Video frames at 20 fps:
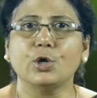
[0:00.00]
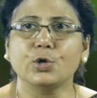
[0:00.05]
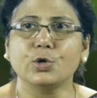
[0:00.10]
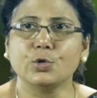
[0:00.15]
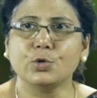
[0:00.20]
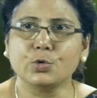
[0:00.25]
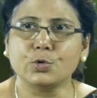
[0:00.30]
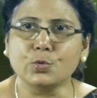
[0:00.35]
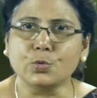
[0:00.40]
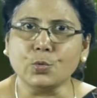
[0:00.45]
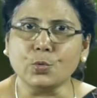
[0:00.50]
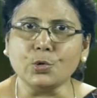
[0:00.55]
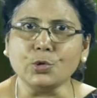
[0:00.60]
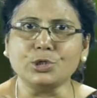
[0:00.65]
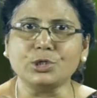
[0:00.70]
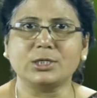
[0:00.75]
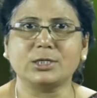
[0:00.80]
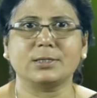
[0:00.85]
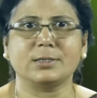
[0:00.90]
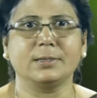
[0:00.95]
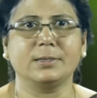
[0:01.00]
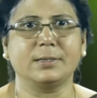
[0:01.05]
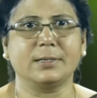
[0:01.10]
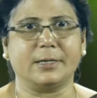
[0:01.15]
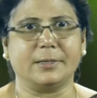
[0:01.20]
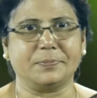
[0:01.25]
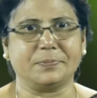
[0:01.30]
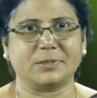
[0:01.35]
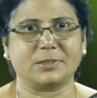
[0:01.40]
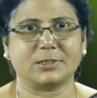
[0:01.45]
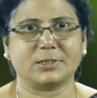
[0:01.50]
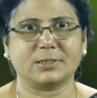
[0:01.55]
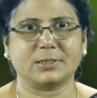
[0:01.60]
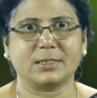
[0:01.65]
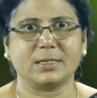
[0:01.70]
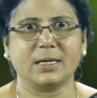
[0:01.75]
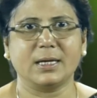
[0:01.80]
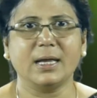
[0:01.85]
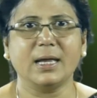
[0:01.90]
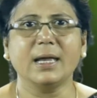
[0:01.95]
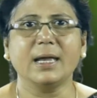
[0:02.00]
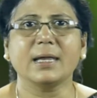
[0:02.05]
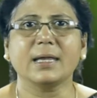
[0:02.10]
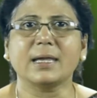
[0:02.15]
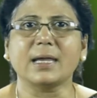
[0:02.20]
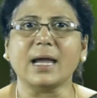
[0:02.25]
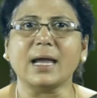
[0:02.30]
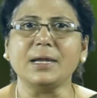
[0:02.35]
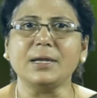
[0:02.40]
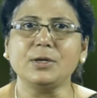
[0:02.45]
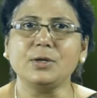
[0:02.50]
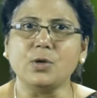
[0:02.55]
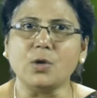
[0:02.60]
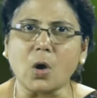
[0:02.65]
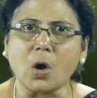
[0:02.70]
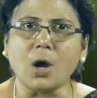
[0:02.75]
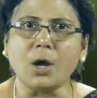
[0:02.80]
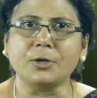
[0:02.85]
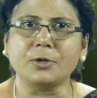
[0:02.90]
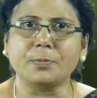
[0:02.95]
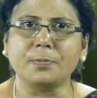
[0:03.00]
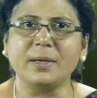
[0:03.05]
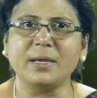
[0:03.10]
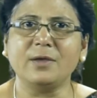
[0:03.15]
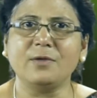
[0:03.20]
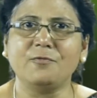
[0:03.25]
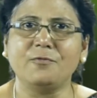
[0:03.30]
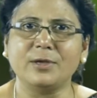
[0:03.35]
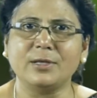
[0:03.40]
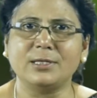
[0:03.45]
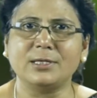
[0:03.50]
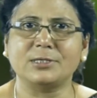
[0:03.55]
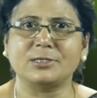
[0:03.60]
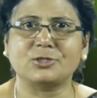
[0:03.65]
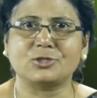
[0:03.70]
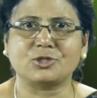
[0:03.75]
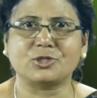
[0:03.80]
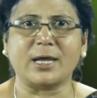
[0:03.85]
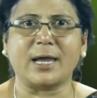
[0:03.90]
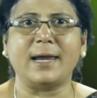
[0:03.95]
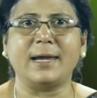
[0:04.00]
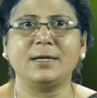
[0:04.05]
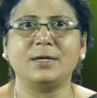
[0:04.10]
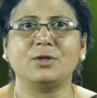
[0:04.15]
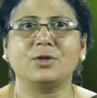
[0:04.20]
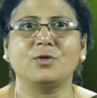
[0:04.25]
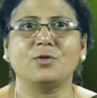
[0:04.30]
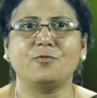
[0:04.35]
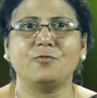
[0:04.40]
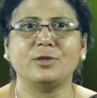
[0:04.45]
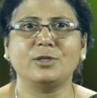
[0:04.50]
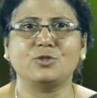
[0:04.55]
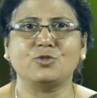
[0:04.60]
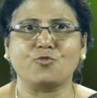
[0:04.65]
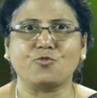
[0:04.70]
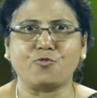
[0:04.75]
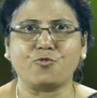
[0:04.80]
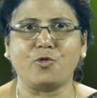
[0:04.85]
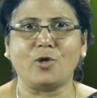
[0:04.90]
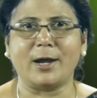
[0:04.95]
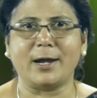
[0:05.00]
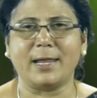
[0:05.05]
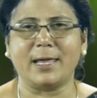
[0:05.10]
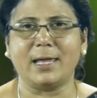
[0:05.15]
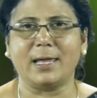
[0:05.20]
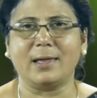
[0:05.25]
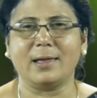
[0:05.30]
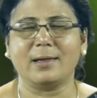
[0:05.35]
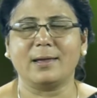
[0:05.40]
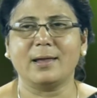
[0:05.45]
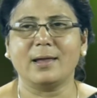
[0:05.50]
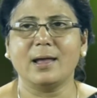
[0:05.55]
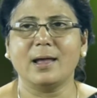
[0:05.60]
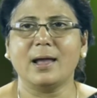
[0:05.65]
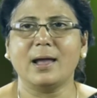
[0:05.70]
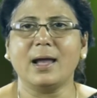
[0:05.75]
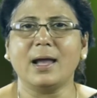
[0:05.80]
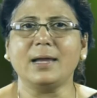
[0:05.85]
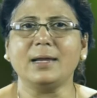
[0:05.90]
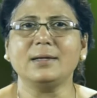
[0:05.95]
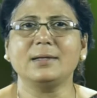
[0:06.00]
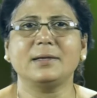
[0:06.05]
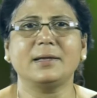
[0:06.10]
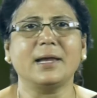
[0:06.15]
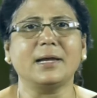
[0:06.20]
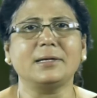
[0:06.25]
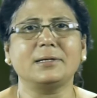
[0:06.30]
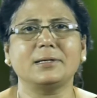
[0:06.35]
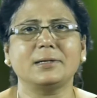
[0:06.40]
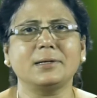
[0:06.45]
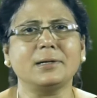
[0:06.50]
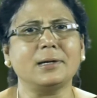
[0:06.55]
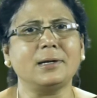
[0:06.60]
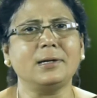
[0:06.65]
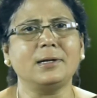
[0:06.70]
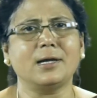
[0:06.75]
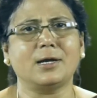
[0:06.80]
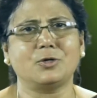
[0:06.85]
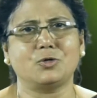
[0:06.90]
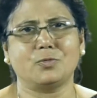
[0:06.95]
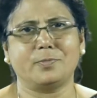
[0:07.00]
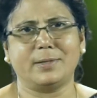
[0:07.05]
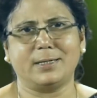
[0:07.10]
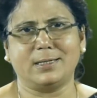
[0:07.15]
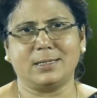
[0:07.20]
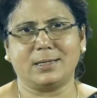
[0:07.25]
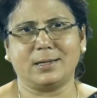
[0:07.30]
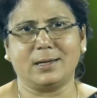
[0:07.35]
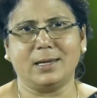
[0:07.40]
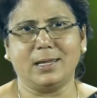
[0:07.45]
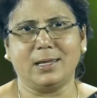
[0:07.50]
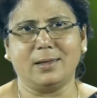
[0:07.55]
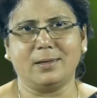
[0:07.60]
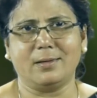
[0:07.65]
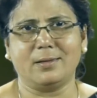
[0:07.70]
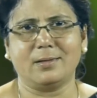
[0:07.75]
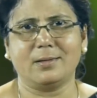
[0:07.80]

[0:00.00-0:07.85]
root grubs cannot be withstand with flooding and get killed automatically.